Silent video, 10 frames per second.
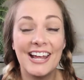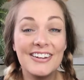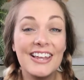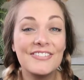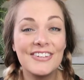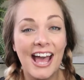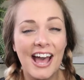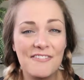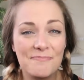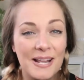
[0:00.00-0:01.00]
If you
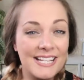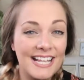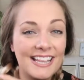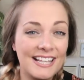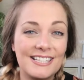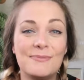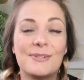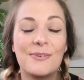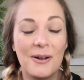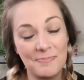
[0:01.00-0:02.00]
have, please hit that
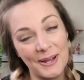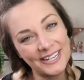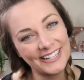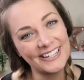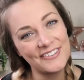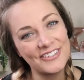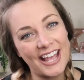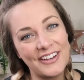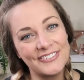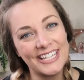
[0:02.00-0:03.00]
subscribe button. I'd love to
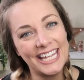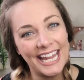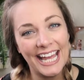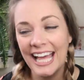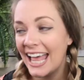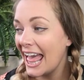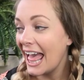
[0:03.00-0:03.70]
have you here.